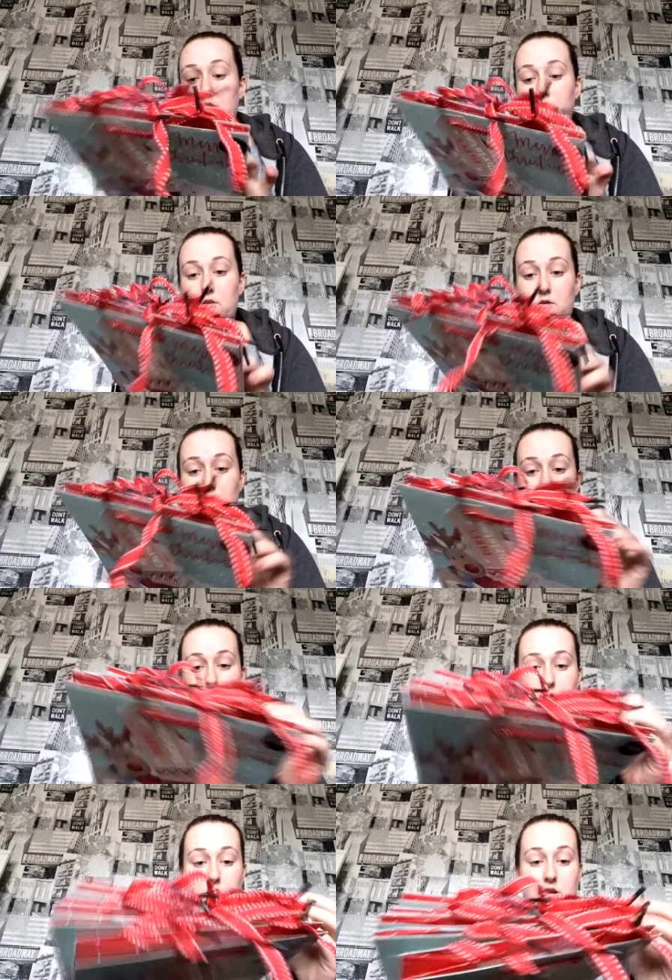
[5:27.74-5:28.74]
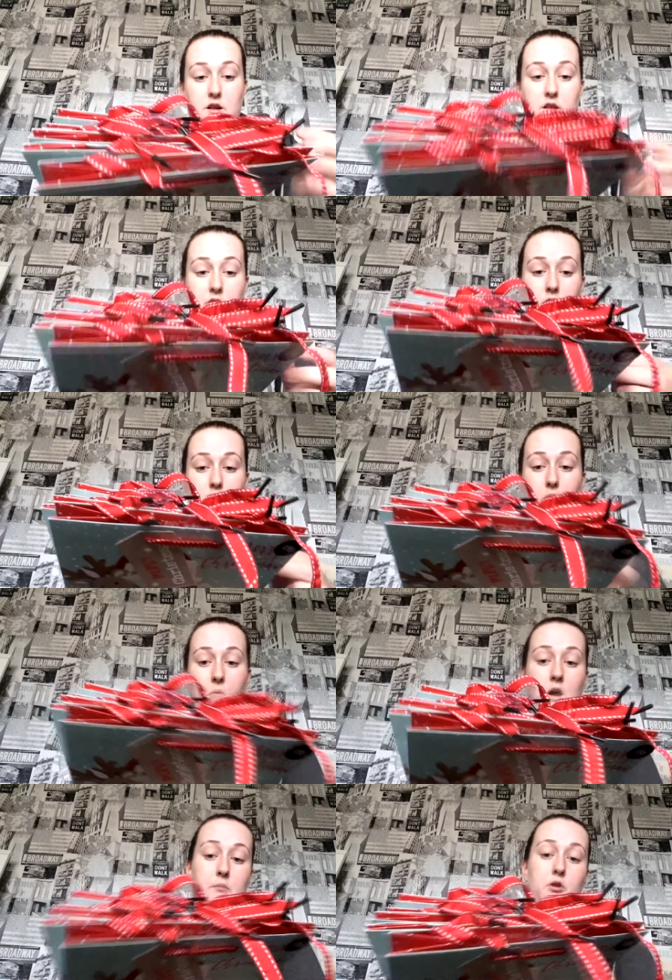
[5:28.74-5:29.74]
So it's because
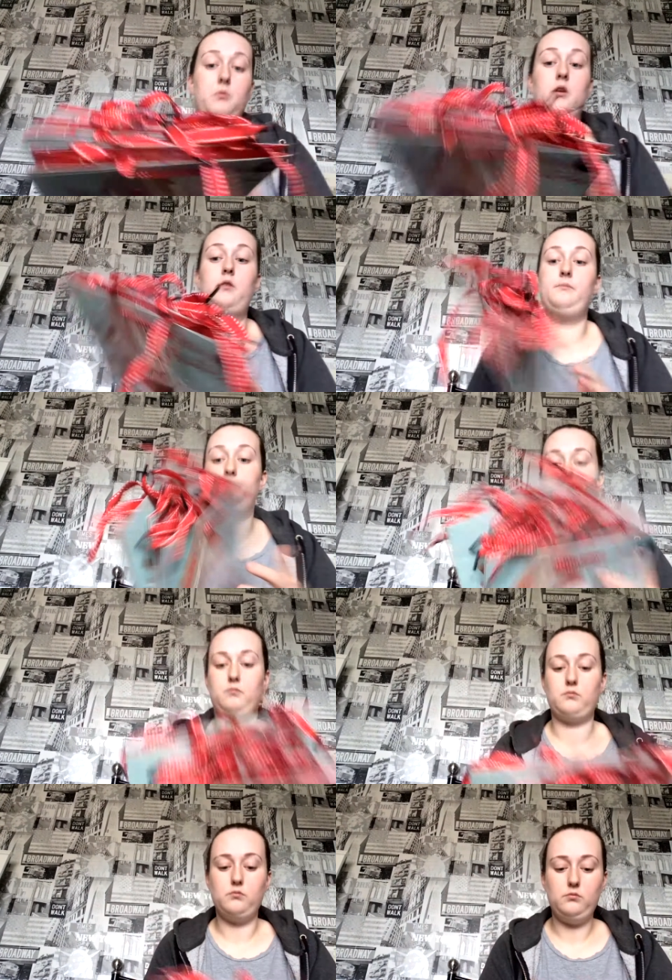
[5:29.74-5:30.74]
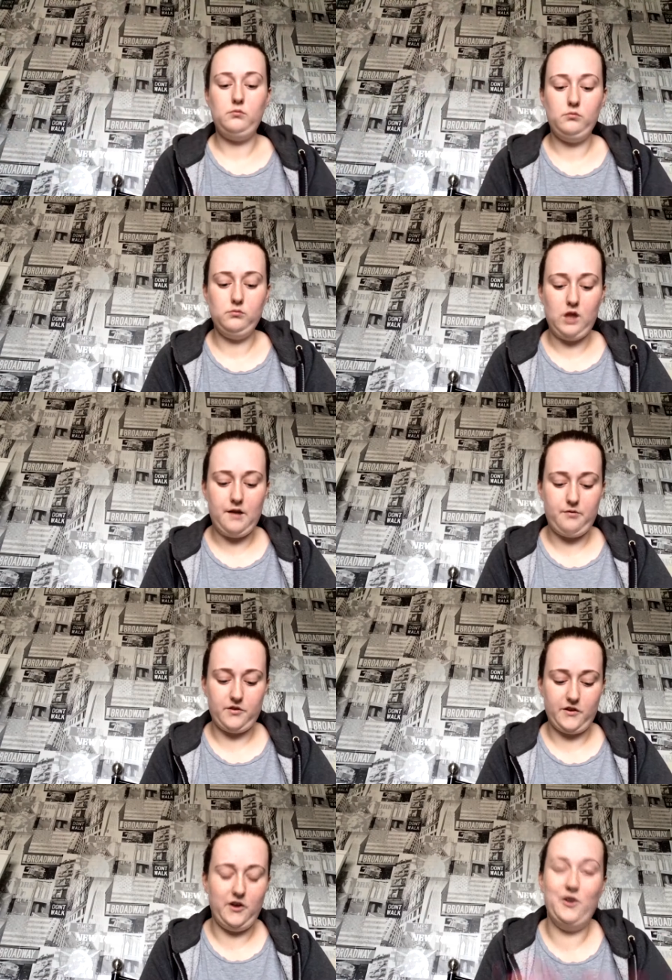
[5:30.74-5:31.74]
what I'm doing,
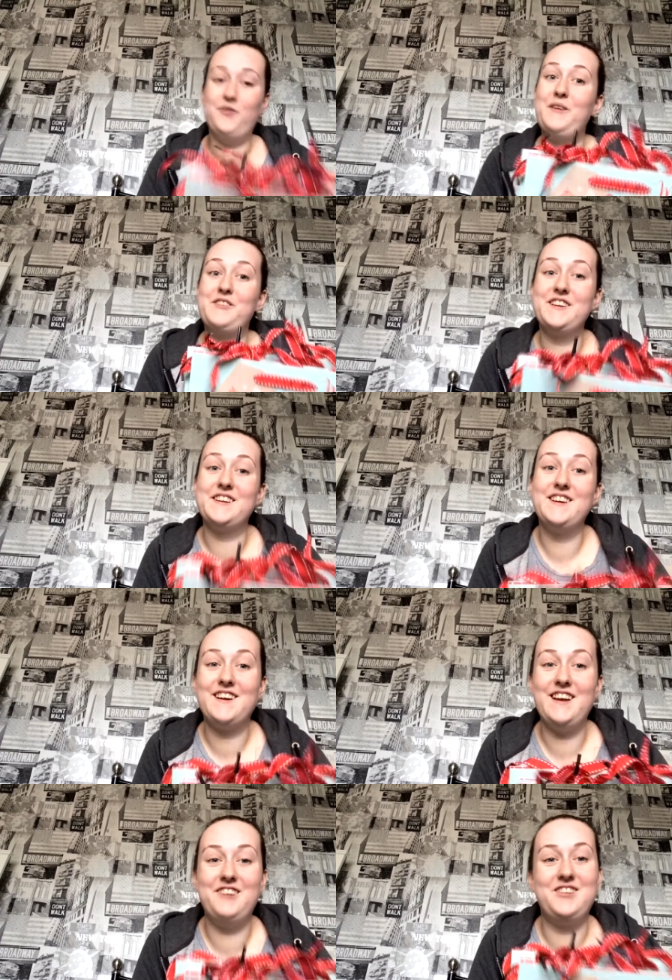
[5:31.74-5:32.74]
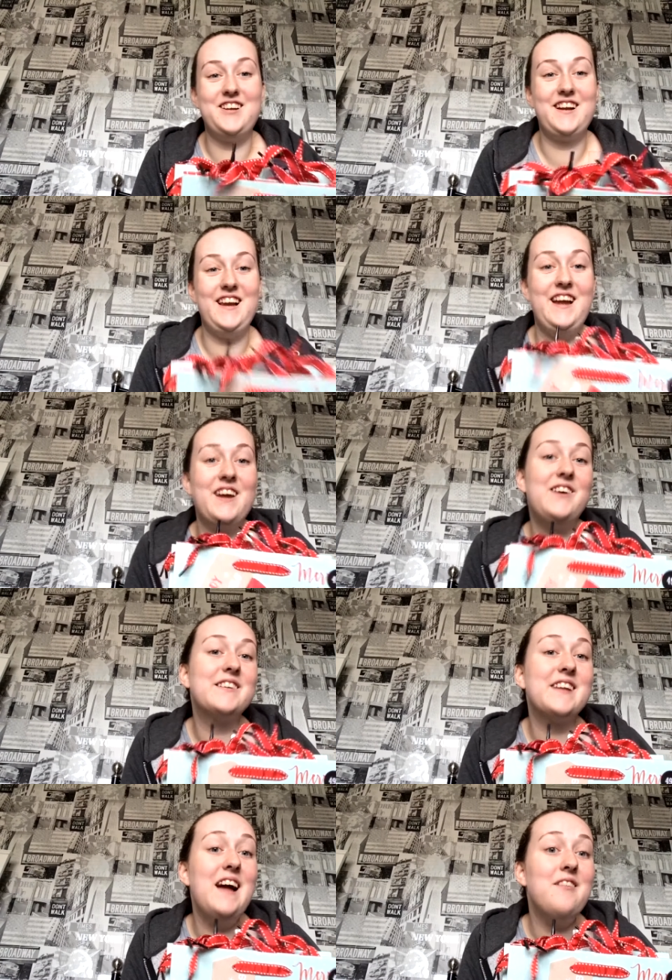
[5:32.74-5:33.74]
everyone's going to love them because they got glitter on and glitter
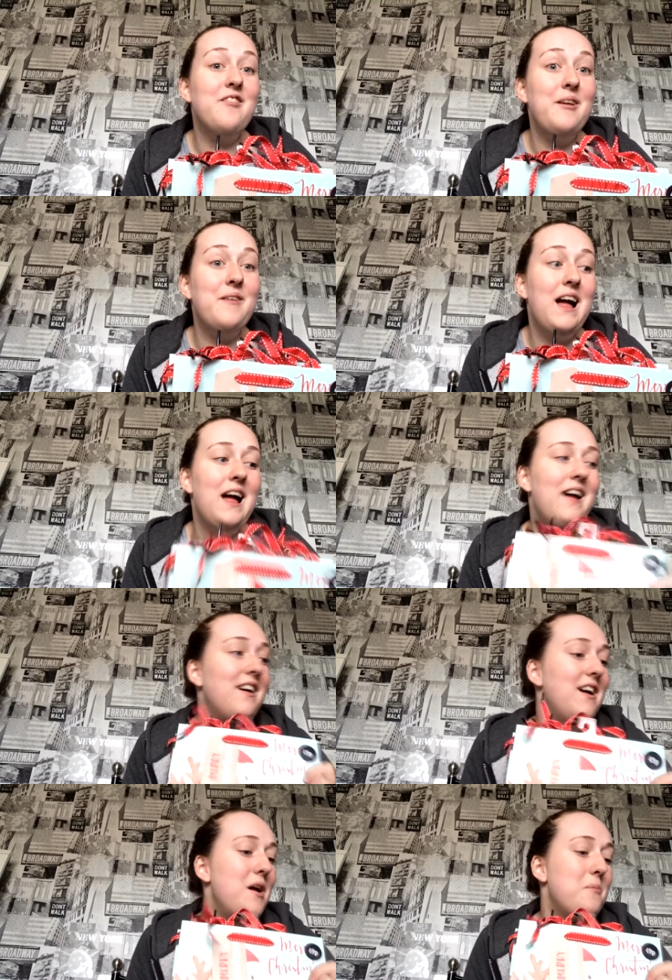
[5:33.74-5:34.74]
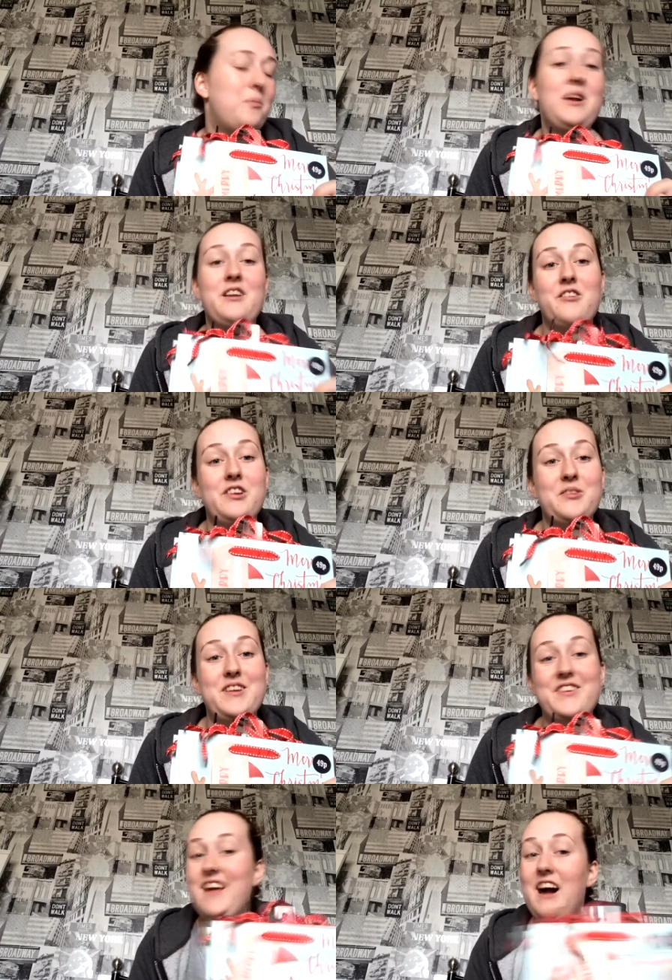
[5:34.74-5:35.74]
goes everywhere, but it's
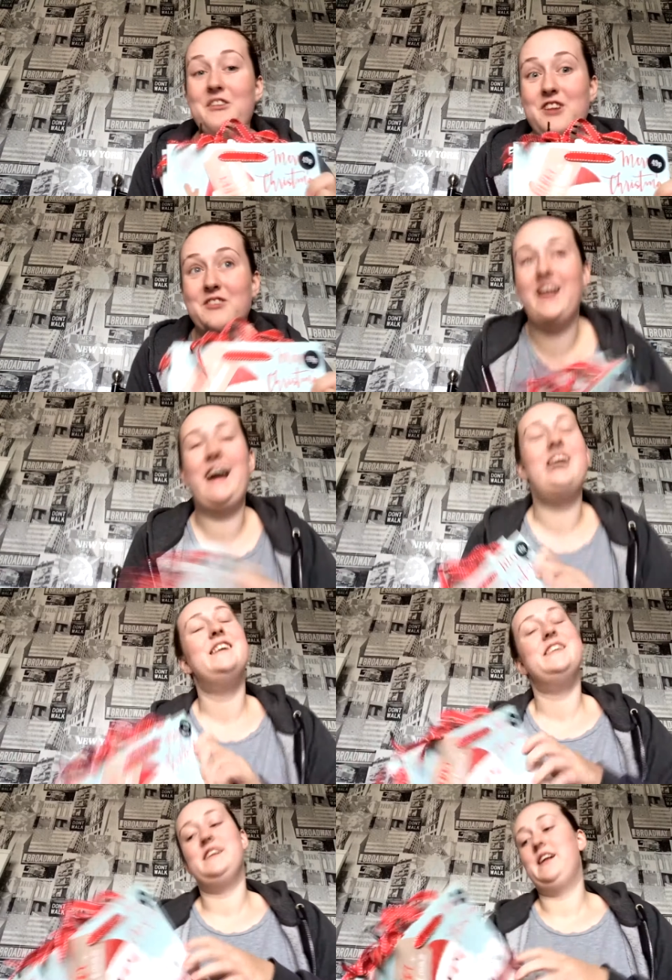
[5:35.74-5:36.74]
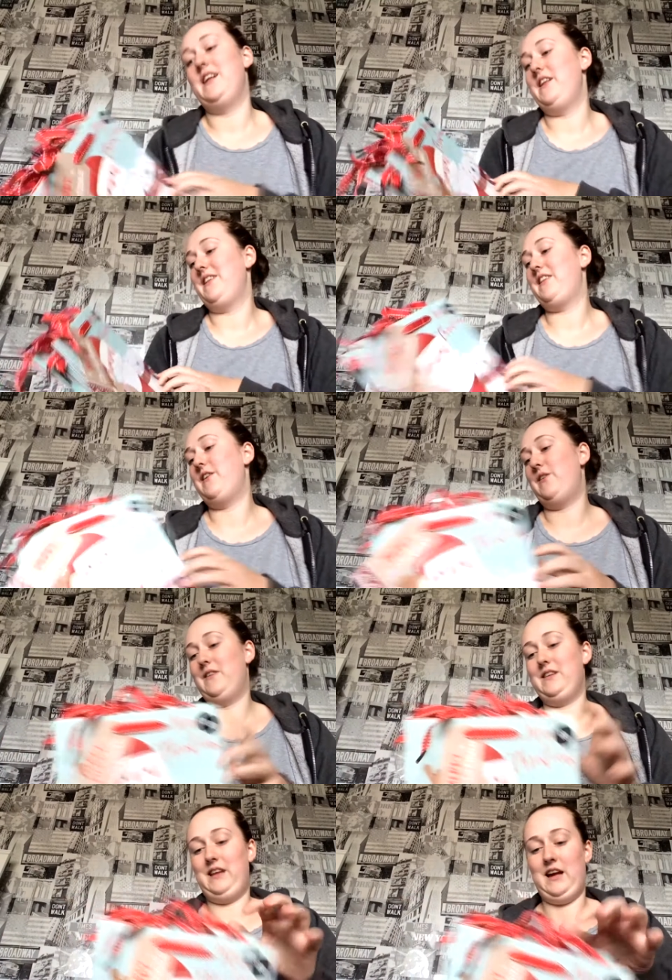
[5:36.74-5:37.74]
Christmas so you have to have glitter. So
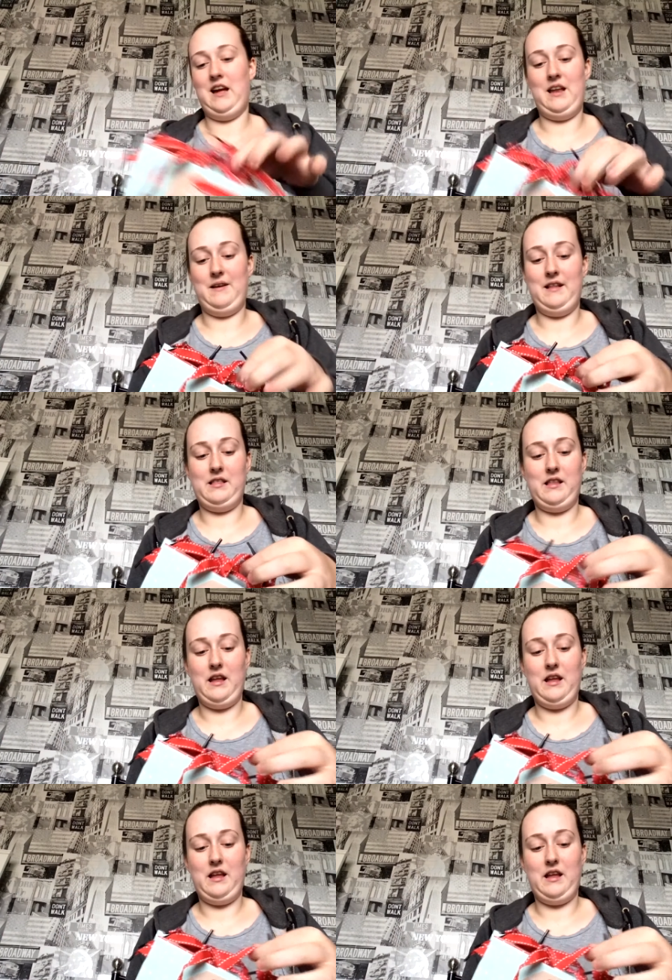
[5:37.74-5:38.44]
yeah,